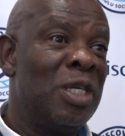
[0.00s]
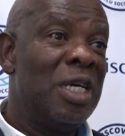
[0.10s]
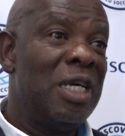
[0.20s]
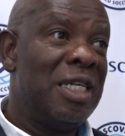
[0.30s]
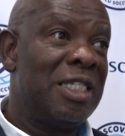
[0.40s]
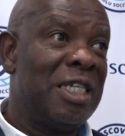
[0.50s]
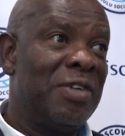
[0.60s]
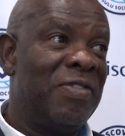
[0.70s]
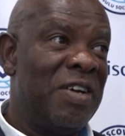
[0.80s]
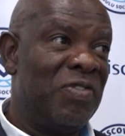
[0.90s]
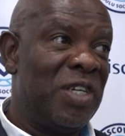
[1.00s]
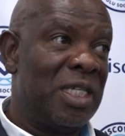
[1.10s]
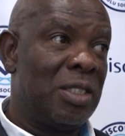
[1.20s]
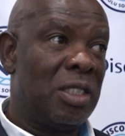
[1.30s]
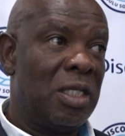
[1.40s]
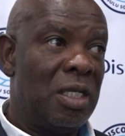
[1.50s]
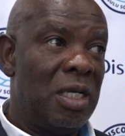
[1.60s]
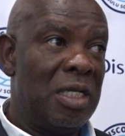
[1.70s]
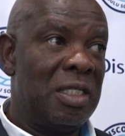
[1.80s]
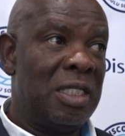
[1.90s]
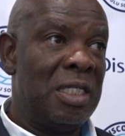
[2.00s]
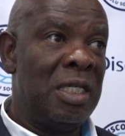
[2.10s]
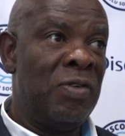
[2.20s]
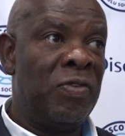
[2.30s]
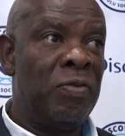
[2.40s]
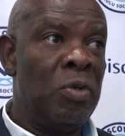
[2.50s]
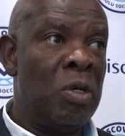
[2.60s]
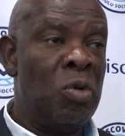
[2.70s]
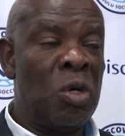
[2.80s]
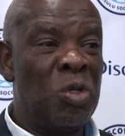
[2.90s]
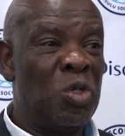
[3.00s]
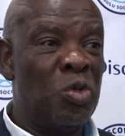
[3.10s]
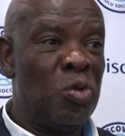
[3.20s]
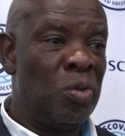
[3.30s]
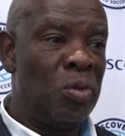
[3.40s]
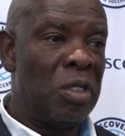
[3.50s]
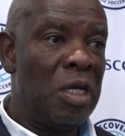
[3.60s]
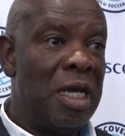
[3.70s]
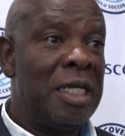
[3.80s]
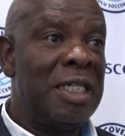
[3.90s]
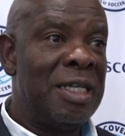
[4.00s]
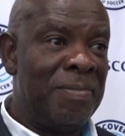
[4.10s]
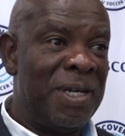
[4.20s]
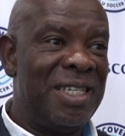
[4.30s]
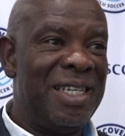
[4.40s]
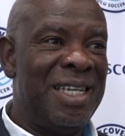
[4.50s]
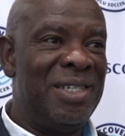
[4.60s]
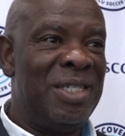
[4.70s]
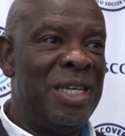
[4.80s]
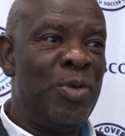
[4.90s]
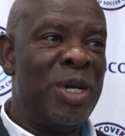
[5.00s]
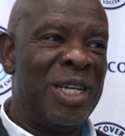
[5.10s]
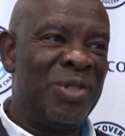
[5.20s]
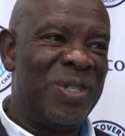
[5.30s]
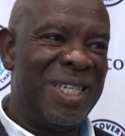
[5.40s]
let's take 5 years and see if we're going to... And it happened, and here we are